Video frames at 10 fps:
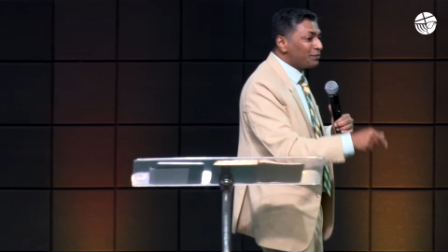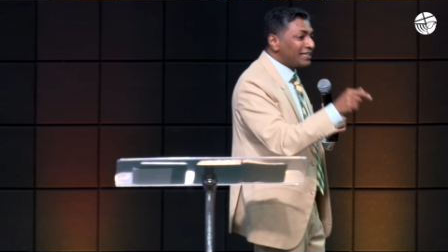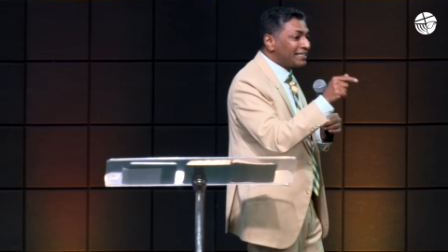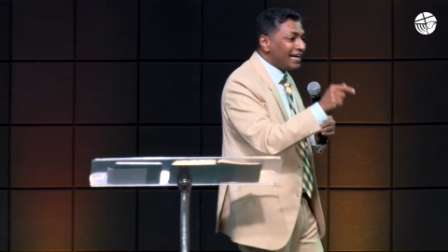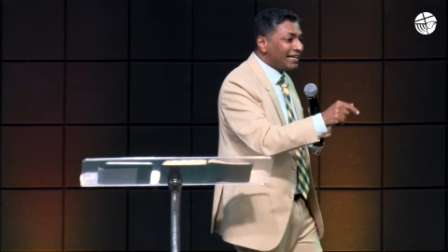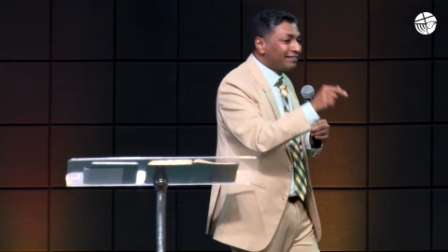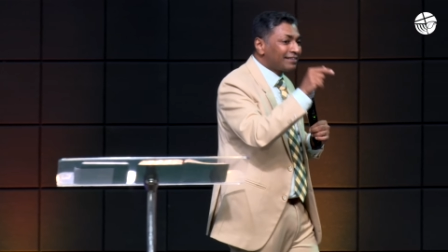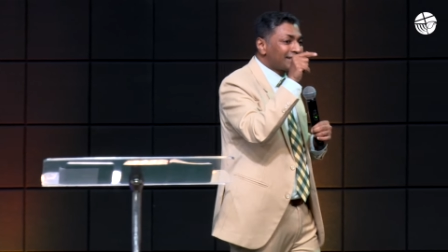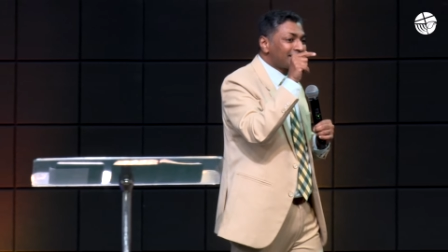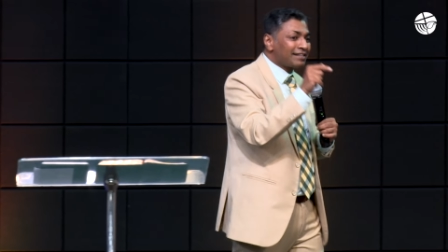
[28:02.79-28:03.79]
We take
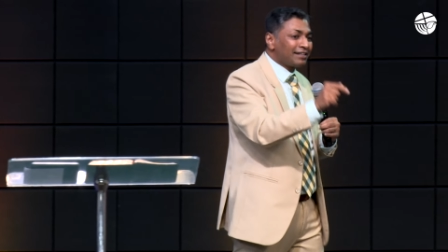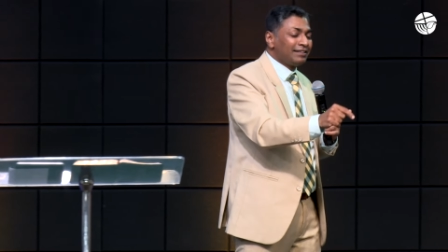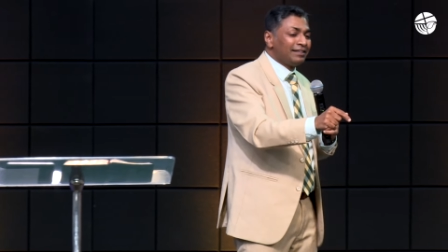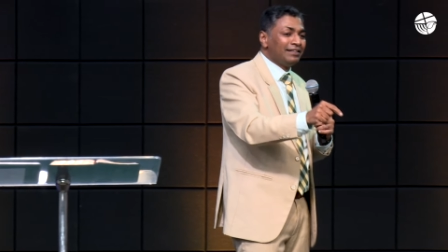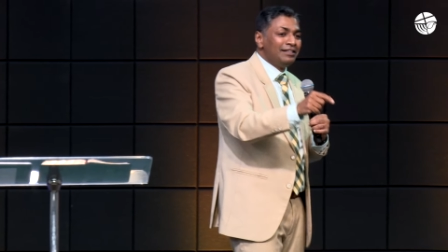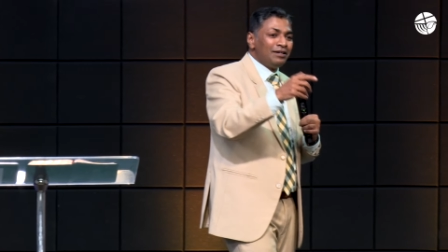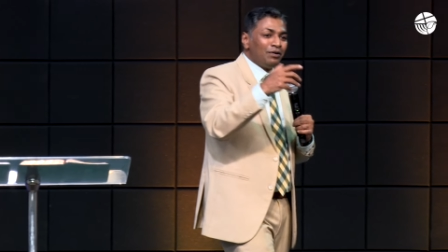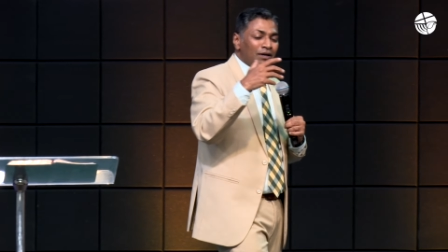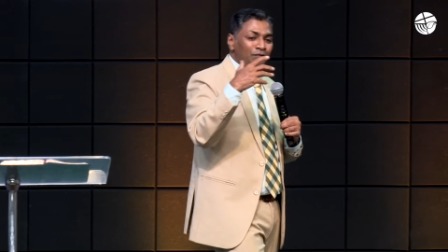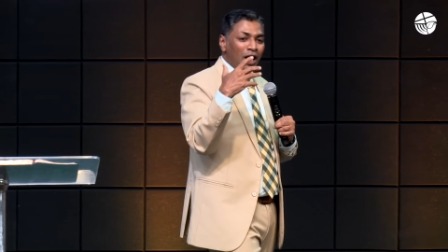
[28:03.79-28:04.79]
the
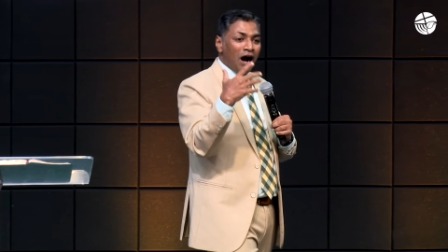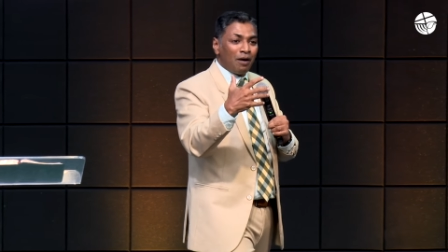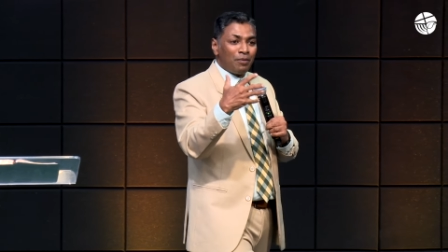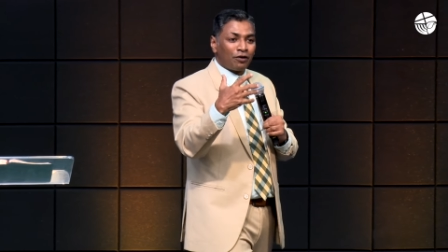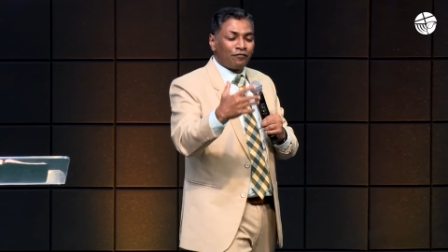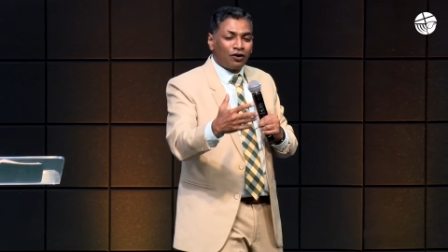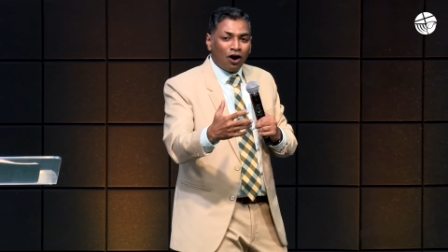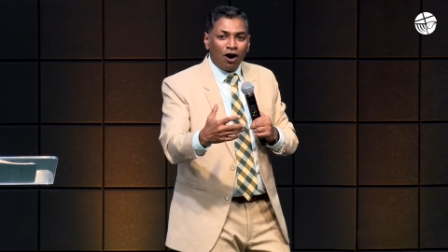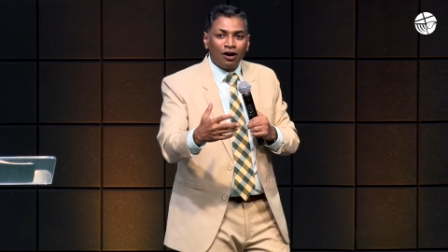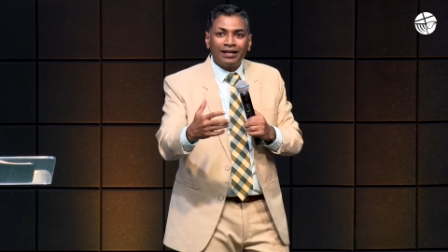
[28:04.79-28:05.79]
armor of
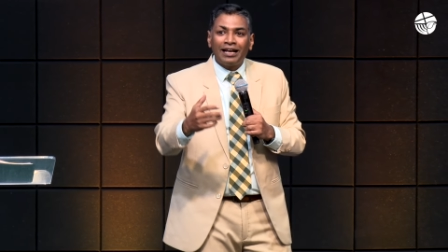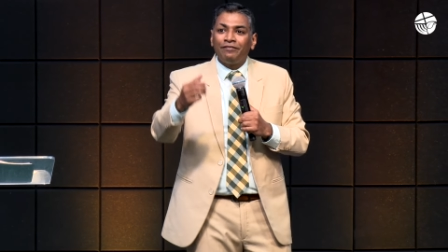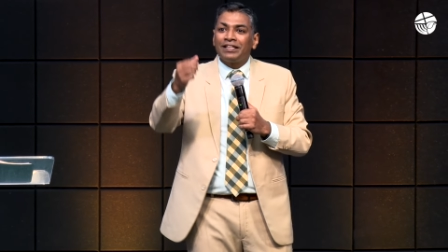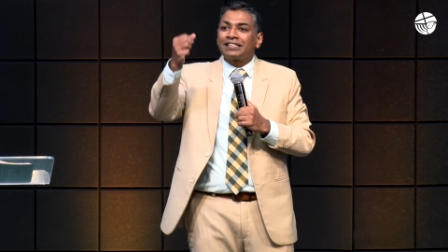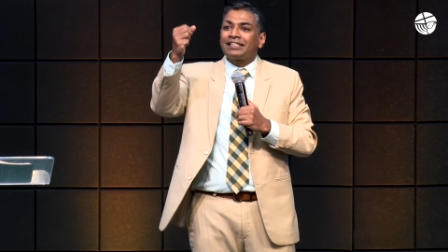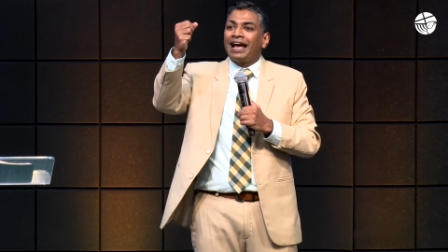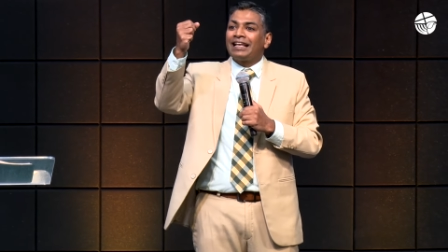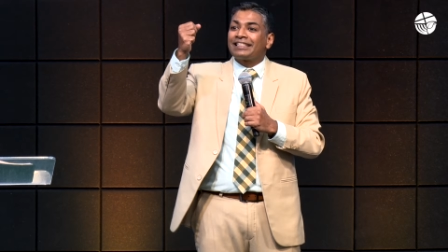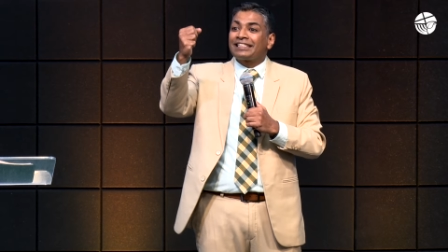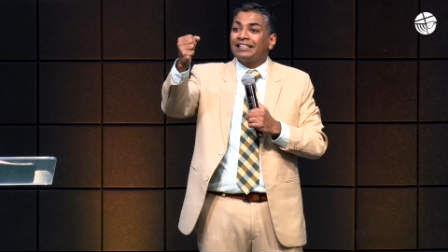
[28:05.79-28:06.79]
God and we
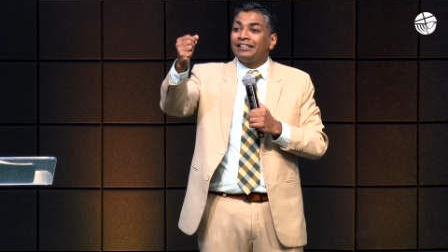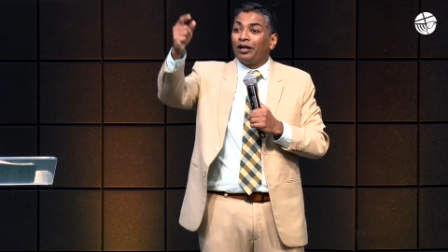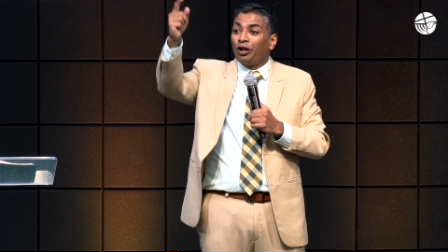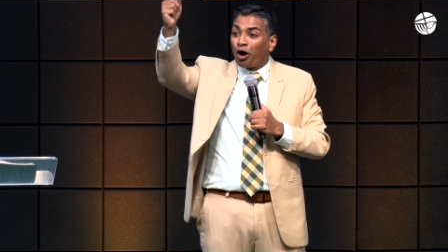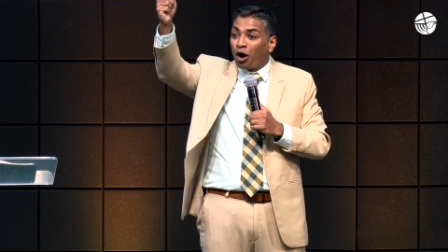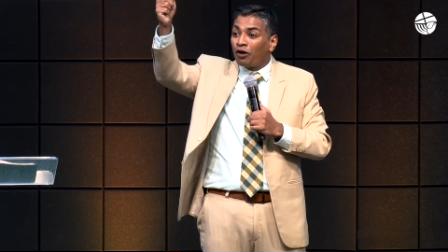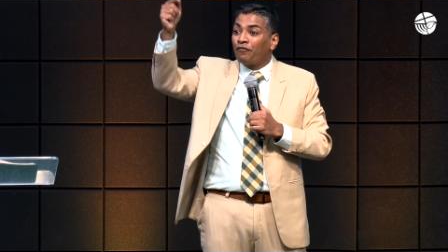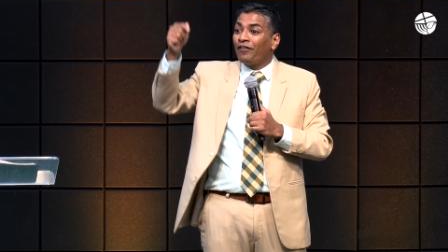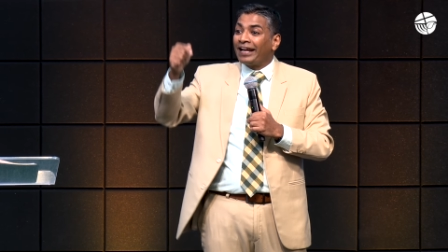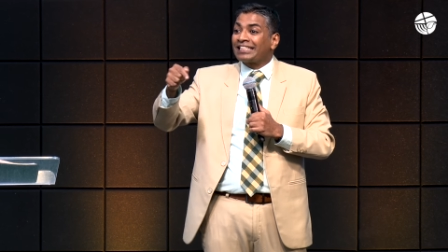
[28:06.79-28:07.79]
stand still. The Lord
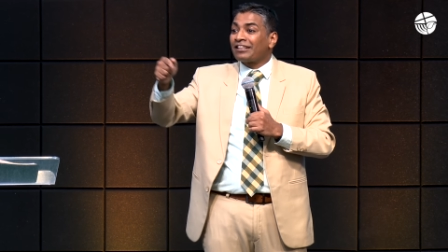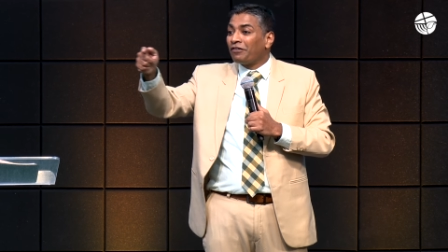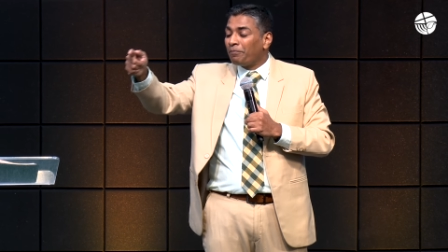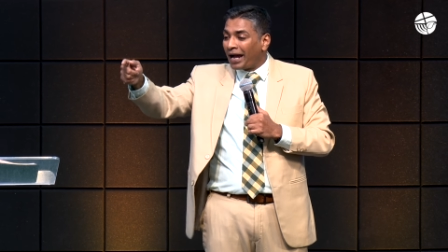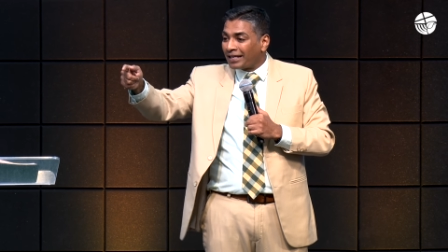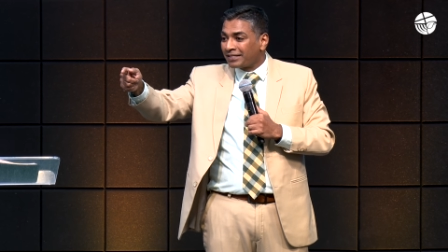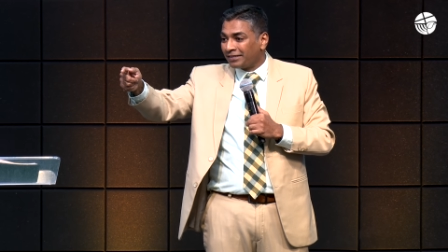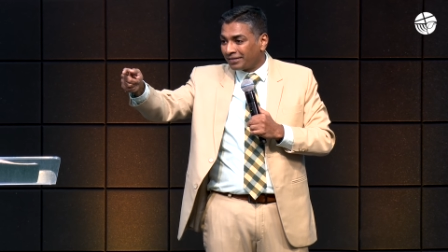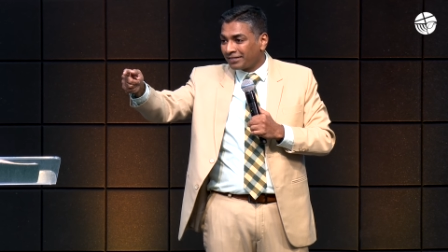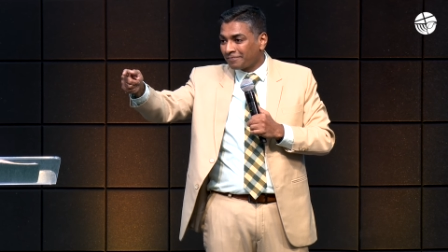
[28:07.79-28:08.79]
fights our
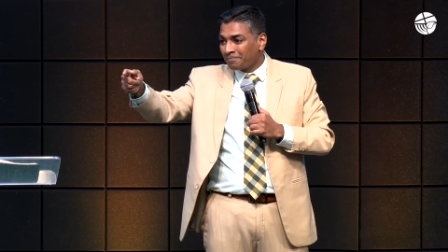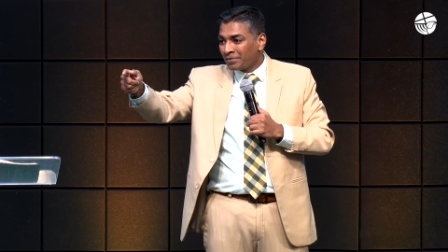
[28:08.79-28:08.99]
battles.